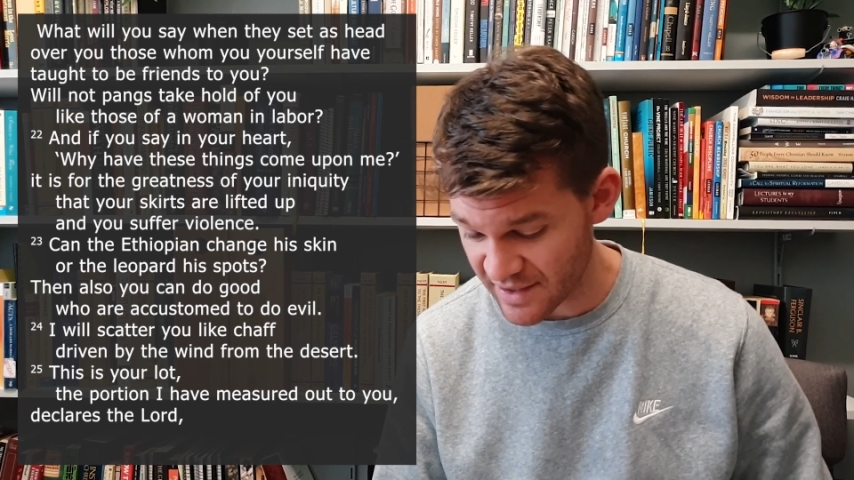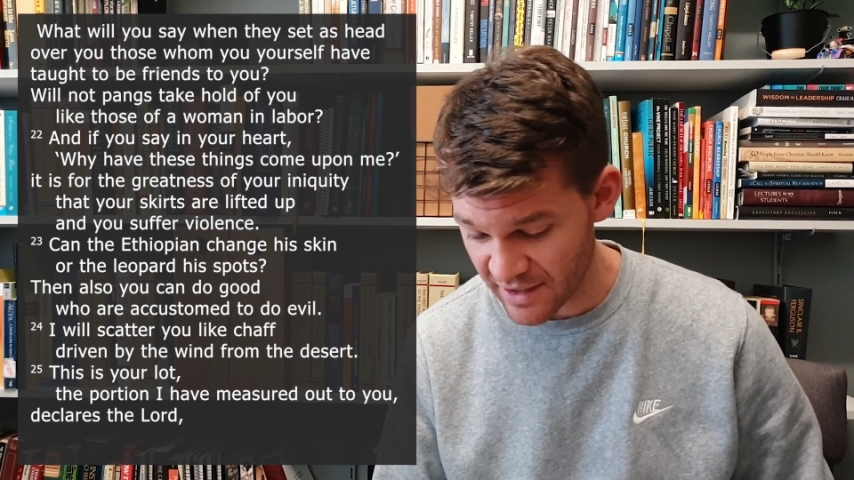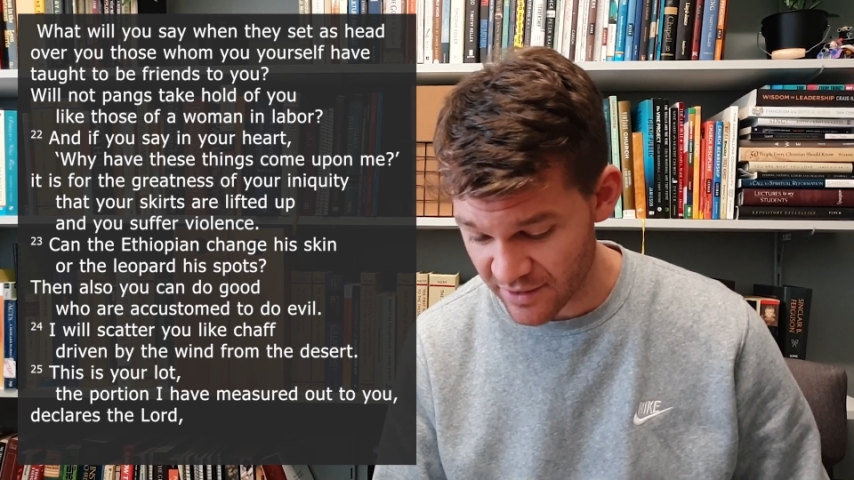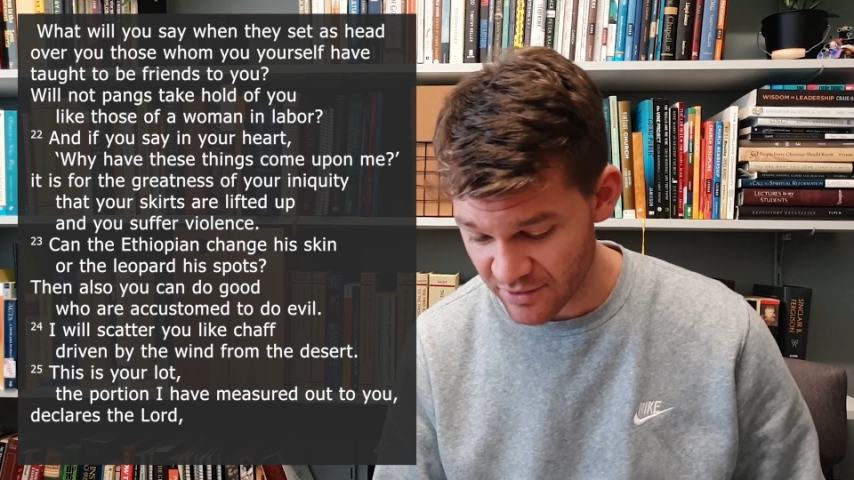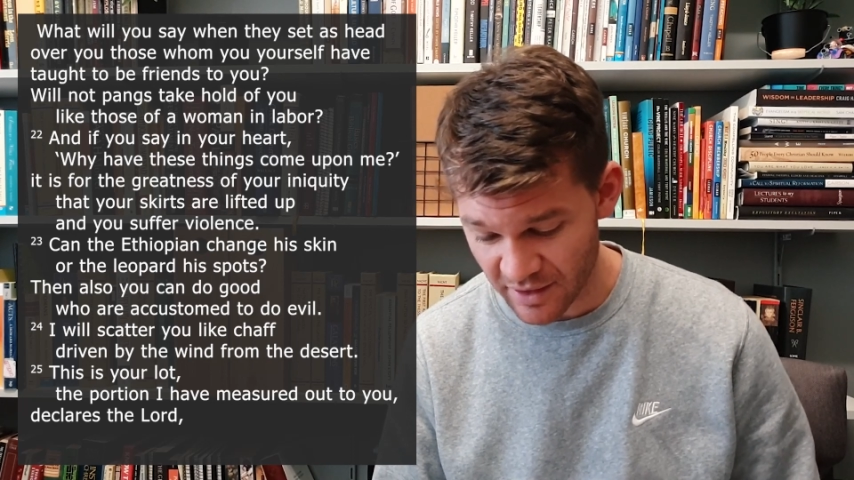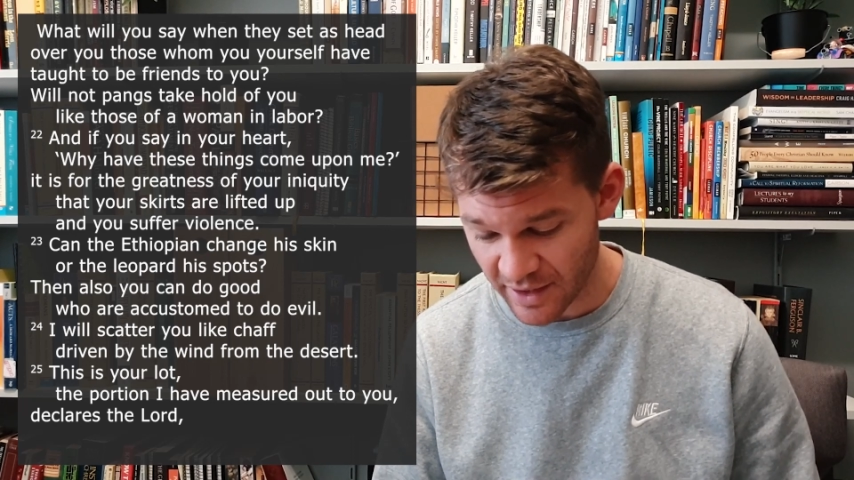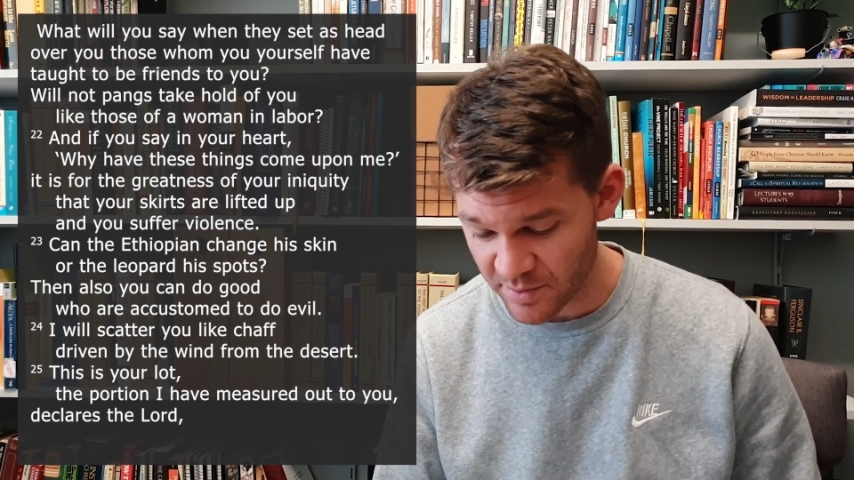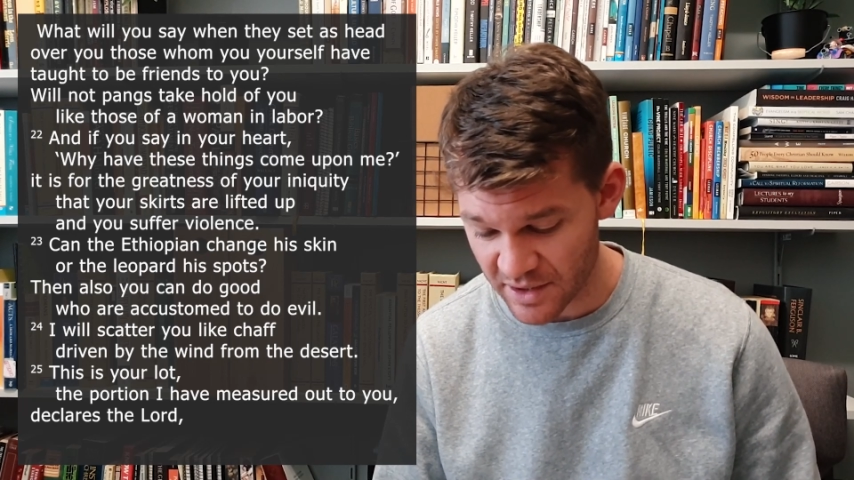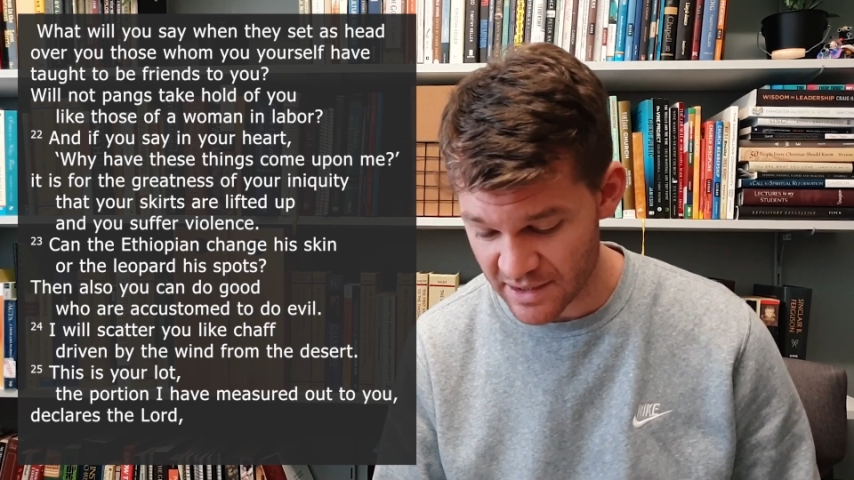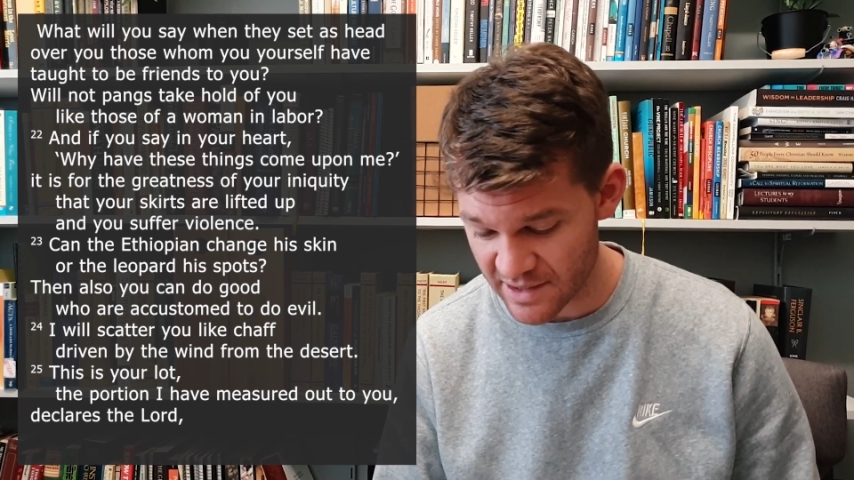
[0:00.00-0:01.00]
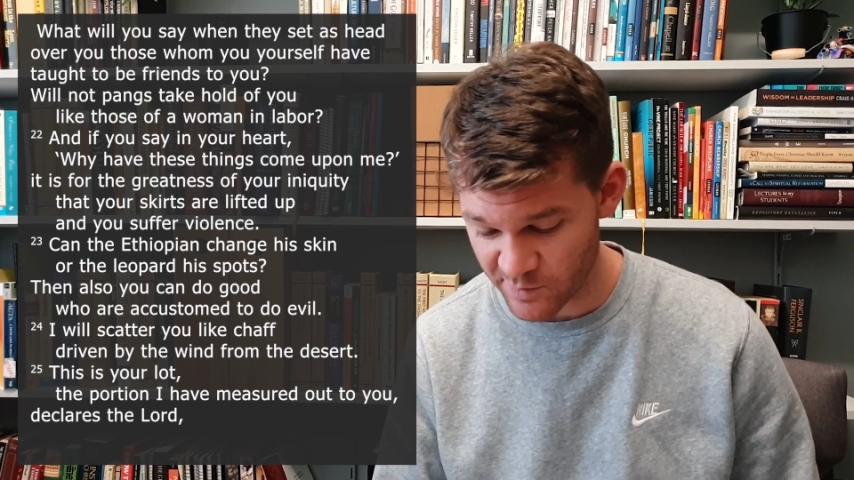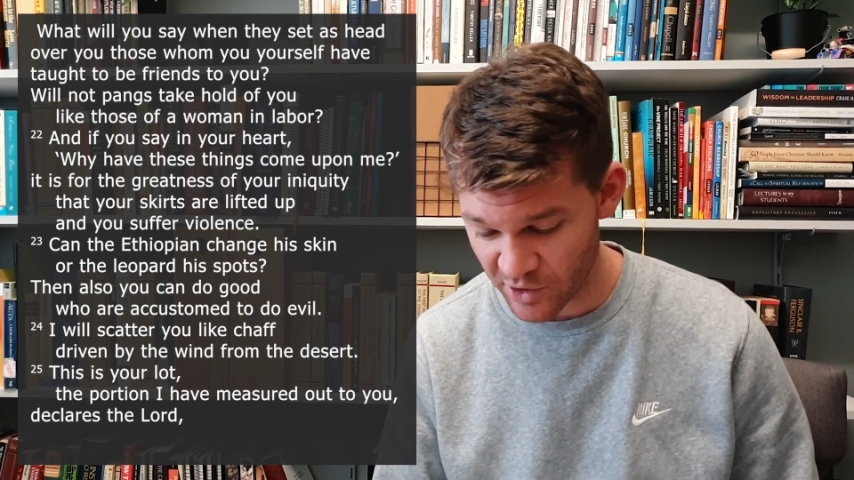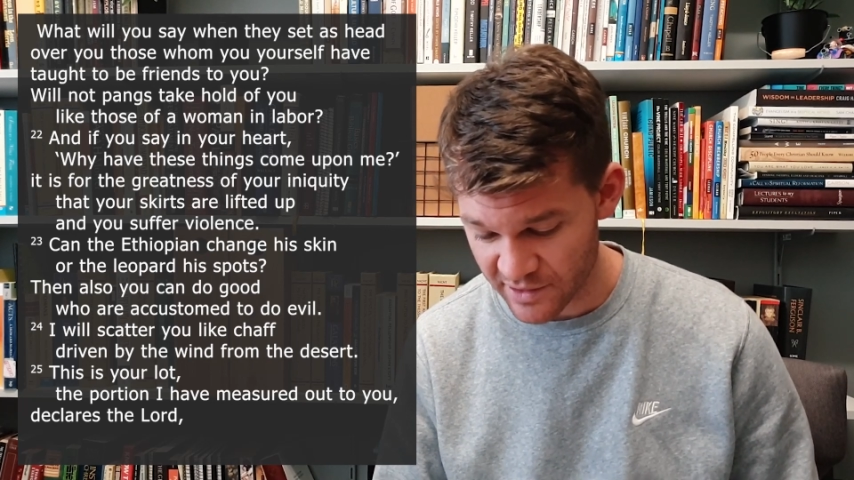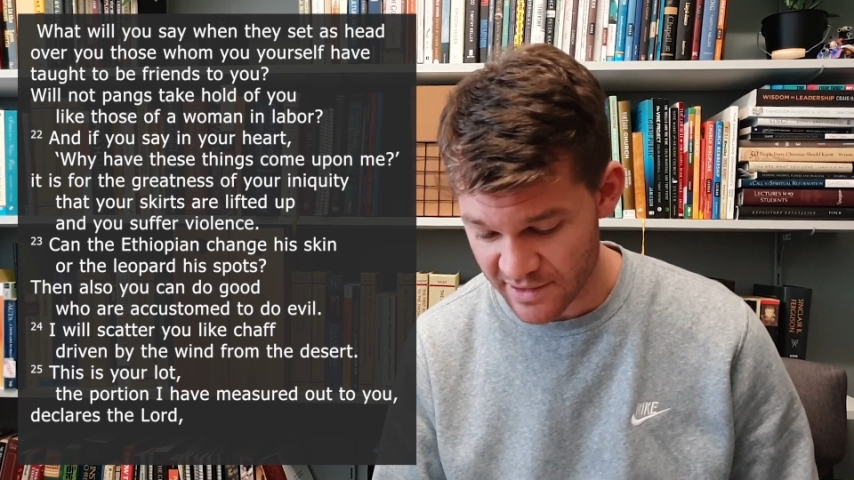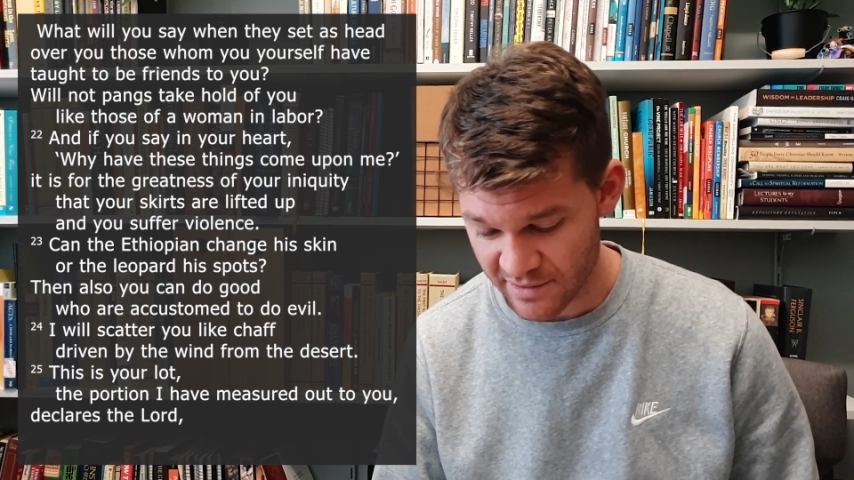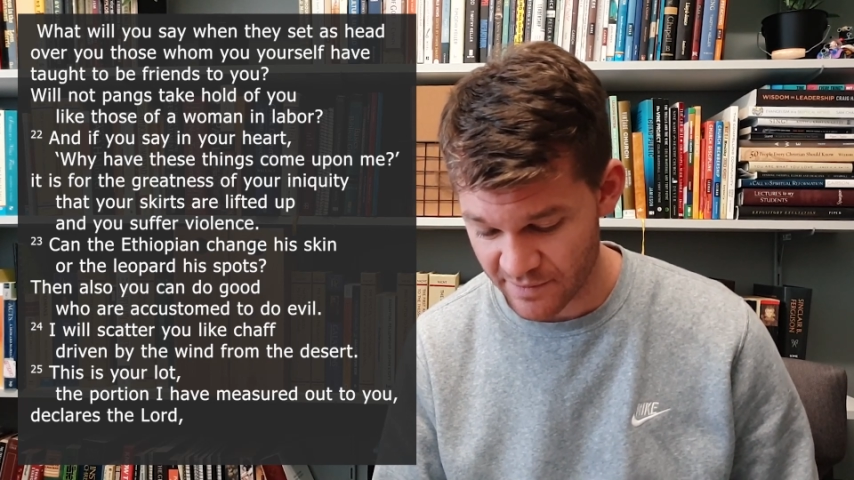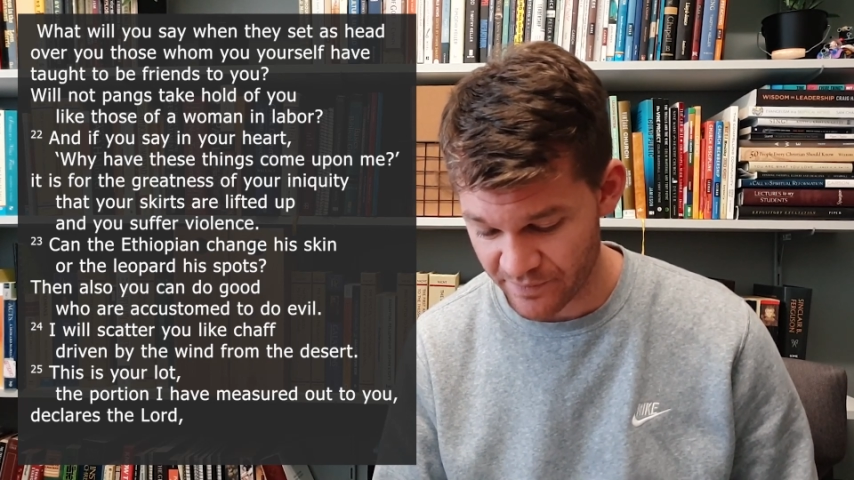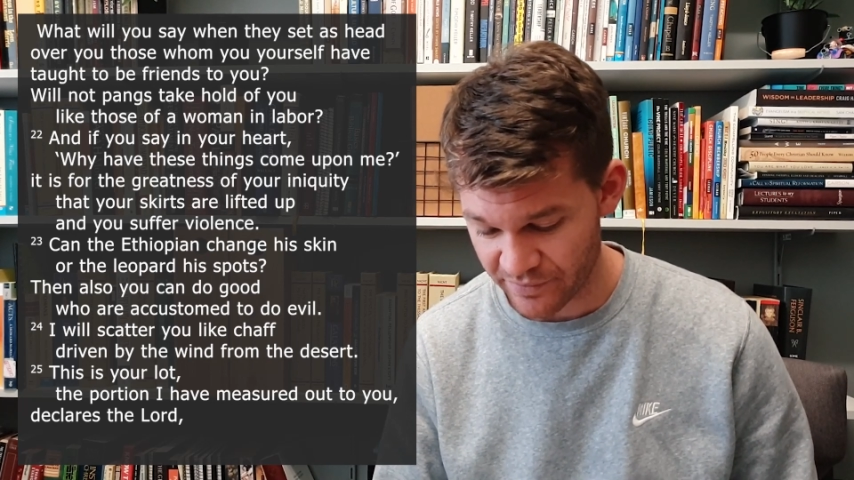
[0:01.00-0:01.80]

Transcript: skin or the leopard his spots?